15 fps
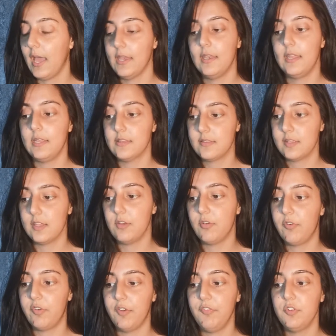And instead
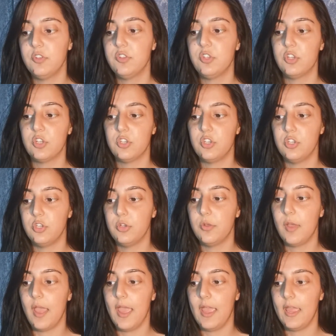of a reference, you can
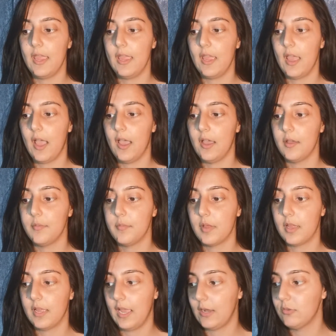do a
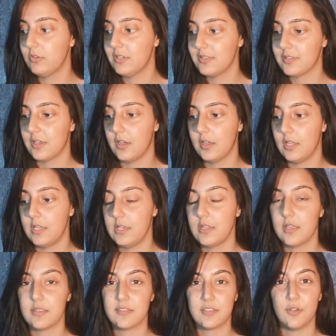
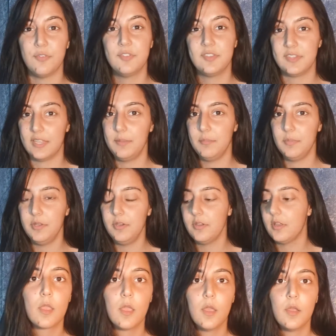countersigned self-statement.
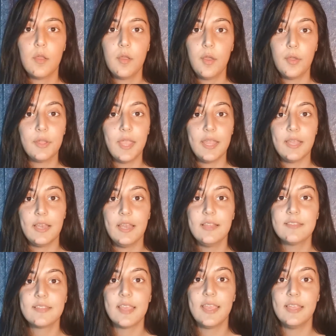Okay,
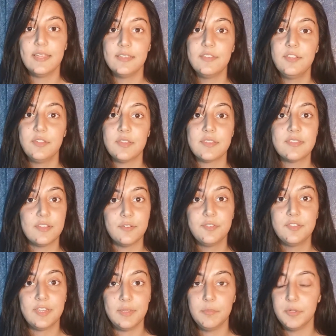let's get into the
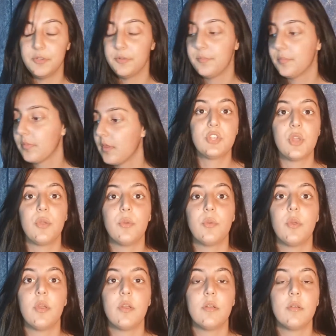self-statement.
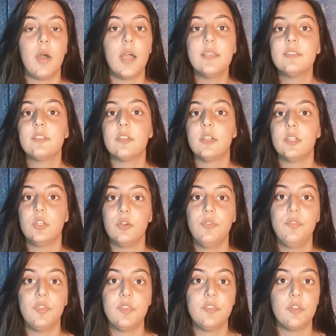So I started
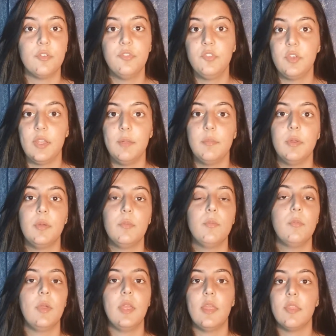off the
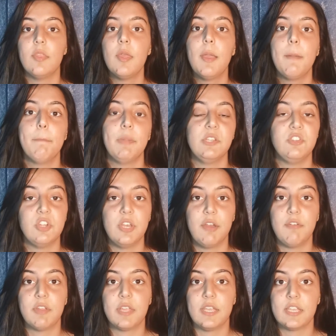self-statement with my
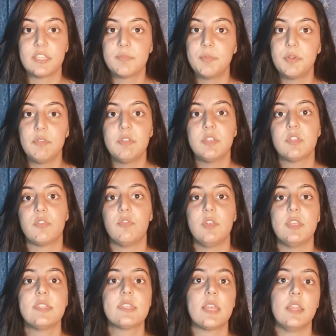generic experience of
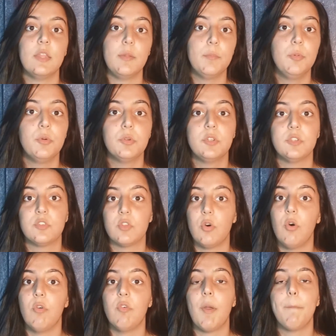risk and the importance
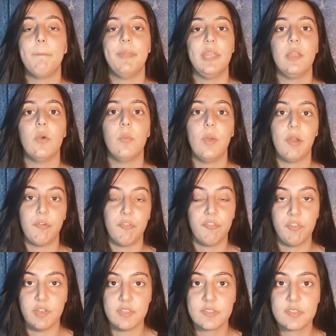of being aware
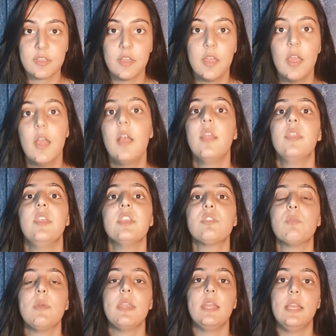of risk.
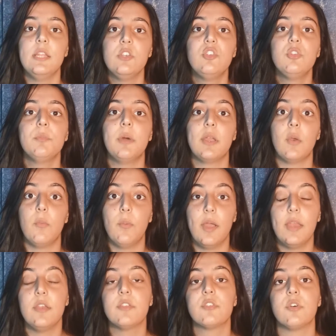This went into my
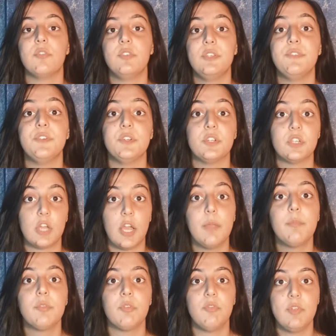awareness of different
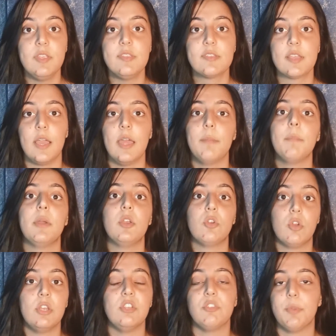types of risk and my
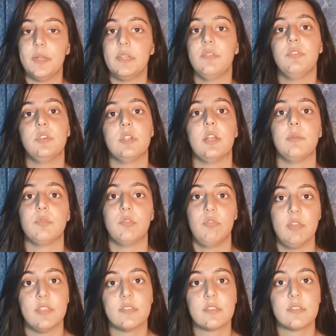knowledge about different types
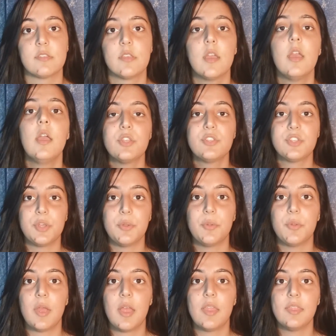of risks.
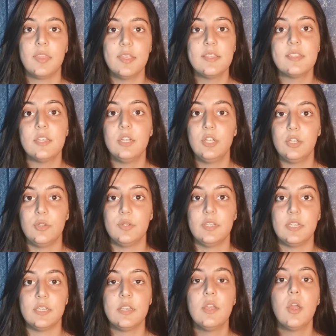So this
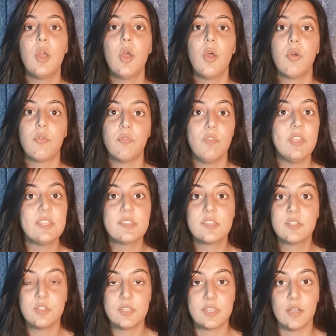included
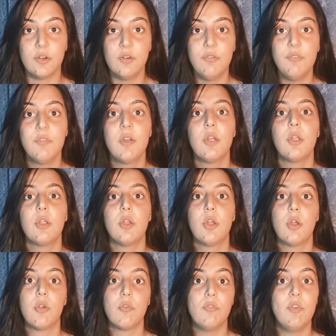risk to self,
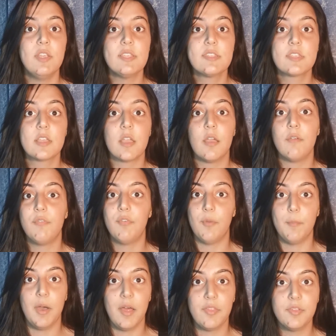risk
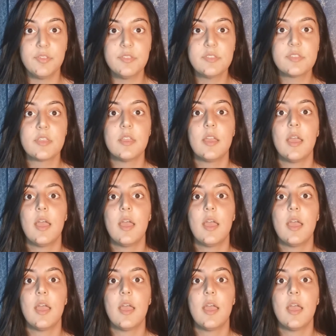from others,